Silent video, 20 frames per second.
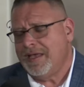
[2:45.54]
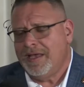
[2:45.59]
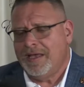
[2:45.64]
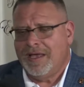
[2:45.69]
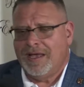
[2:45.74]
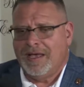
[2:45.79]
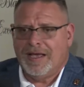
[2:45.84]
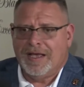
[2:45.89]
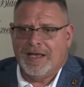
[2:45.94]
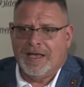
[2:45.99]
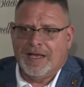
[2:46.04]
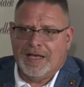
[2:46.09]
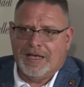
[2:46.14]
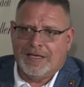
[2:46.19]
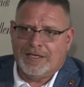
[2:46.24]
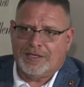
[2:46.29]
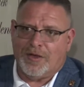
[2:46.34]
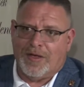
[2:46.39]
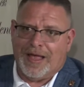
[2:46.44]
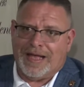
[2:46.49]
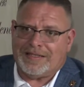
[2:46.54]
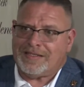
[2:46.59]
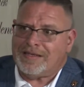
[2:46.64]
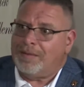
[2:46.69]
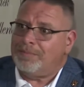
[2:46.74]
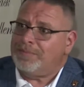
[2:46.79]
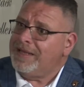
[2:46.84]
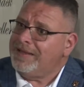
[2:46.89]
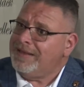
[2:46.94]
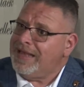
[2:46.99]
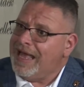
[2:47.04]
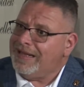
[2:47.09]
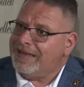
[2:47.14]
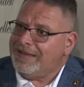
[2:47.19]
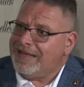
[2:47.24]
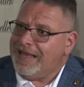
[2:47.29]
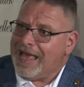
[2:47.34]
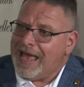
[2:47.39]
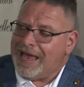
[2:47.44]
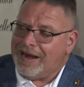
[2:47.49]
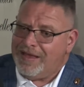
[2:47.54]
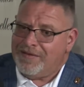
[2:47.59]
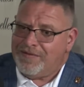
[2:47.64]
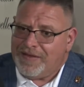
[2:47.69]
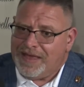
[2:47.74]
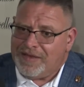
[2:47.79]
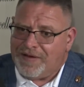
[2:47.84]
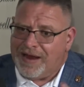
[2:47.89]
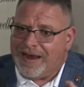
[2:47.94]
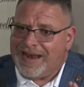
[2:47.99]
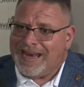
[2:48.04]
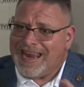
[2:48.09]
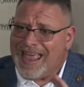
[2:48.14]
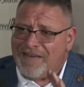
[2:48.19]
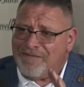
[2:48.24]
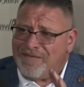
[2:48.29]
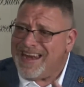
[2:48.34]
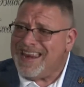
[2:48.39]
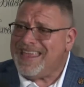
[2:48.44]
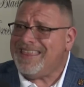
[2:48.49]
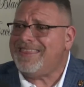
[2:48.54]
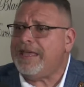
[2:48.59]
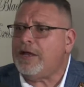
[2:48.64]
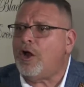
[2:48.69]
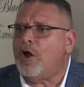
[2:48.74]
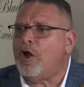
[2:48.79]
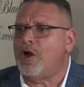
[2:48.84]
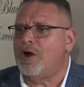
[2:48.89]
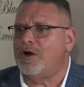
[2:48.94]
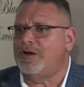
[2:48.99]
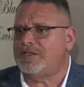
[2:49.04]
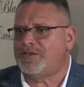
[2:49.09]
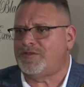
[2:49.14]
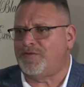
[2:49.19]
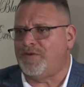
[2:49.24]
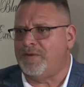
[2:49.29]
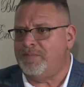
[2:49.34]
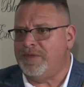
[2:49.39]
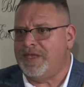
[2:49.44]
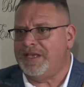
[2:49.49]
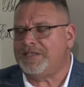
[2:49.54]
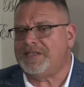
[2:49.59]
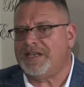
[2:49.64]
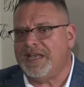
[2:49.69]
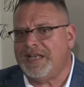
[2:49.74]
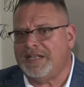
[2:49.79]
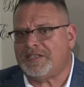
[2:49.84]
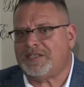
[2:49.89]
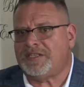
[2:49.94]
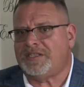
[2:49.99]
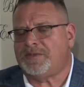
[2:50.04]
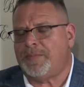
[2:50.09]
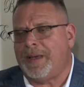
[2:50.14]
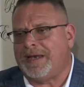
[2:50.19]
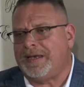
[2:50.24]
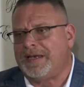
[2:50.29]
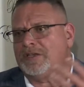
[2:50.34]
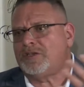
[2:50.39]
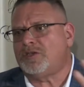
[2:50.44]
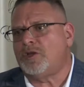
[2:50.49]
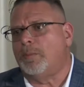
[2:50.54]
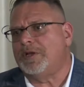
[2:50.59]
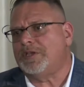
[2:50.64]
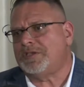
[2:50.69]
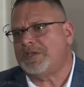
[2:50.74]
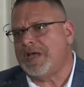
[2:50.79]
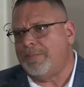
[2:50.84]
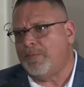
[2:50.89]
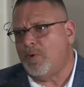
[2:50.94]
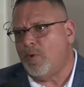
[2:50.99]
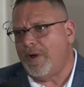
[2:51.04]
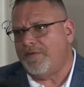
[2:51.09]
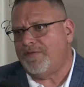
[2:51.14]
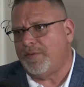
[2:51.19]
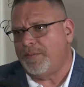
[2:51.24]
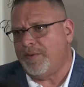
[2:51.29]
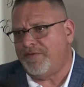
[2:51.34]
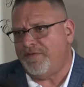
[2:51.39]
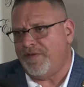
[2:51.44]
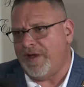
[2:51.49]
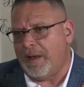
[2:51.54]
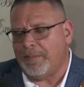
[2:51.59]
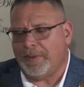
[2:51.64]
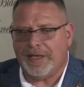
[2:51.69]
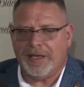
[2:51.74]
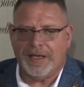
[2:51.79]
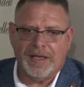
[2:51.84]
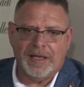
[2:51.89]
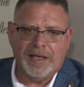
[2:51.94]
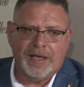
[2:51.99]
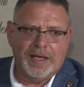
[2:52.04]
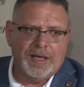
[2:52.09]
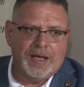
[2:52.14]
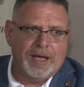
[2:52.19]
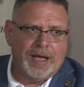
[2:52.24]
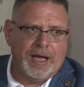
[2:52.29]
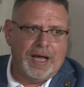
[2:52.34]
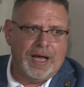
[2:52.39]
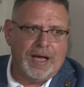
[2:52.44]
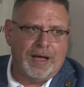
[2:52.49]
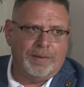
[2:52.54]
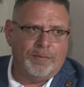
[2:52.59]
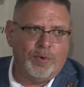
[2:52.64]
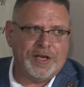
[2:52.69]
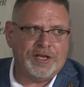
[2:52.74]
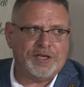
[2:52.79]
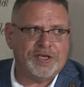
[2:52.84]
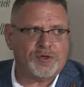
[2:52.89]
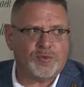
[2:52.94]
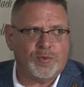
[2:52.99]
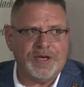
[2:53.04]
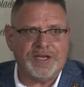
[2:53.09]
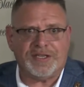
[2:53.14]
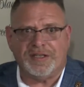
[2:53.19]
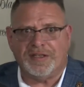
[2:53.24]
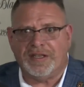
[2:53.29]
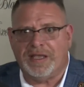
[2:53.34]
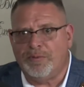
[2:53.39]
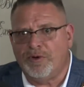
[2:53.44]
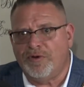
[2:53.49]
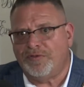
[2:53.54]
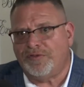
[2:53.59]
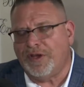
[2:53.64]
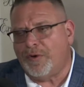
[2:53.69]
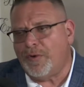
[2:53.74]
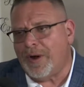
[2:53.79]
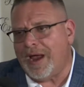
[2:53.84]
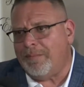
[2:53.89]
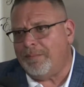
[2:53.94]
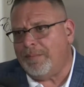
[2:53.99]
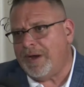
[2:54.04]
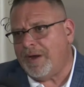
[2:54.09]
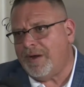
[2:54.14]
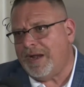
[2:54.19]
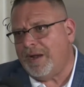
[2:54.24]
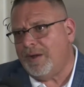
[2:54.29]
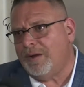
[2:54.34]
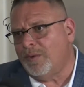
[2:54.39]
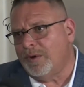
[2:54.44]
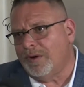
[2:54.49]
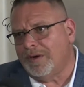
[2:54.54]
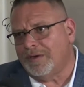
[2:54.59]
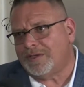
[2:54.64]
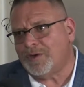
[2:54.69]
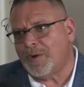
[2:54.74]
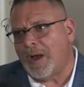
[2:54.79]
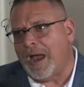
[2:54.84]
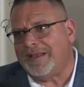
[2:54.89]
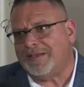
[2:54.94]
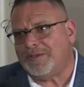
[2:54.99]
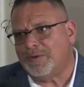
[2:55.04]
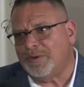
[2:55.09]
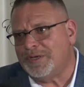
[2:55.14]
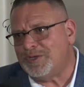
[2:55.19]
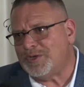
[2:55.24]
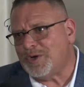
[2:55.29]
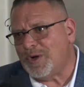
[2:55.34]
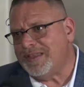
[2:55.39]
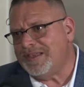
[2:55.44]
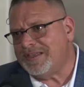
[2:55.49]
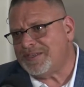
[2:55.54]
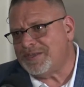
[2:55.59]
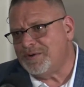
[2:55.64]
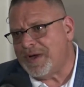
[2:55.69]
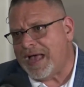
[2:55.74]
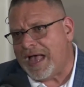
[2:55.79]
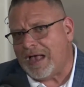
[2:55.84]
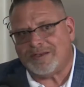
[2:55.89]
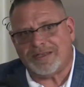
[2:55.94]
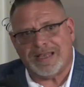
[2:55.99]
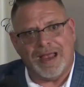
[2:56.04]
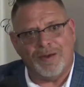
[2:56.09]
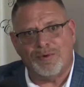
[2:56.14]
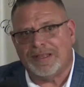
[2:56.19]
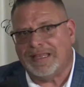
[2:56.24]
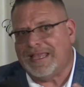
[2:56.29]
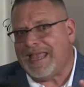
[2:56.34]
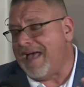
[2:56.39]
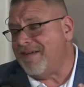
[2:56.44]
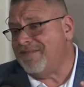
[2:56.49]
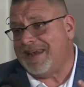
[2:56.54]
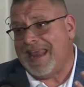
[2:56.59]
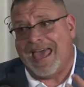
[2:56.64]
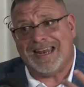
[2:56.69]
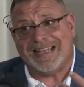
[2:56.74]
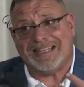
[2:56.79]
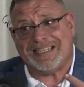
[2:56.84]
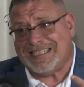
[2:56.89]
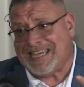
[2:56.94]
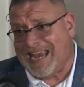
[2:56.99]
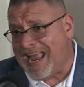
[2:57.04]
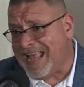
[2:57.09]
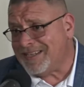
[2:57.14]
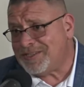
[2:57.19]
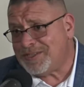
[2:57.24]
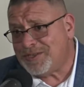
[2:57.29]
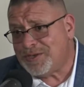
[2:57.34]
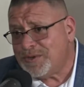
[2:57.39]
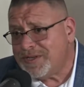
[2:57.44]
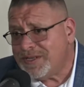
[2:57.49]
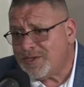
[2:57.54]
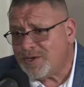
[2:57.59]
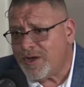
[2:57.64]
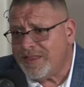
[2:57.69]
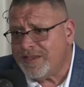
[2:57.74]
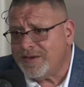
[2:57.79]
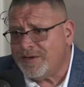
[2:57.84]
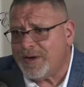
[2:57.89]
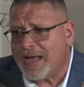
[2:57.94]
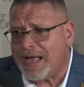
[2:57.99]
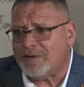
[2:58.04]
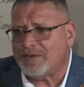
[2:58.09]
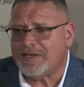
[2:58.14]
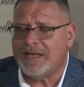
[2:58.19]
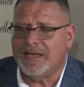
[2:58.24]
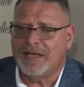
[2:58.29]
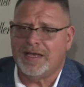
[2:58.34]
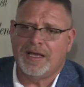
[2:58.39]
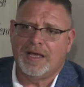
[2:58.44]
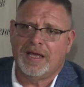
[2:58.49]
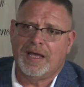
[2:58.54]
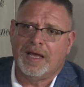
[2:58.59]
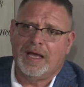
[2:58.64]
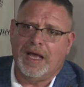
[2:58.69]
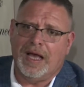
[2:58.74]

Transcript: Yes. So that's something that, if, and if anything hurts from this, it's spending so much time away from your family. Um, we just recently moved to Granbury. We're trying to enjoy this new house. I really haven't had a chance to enjoy the new house. Yeah.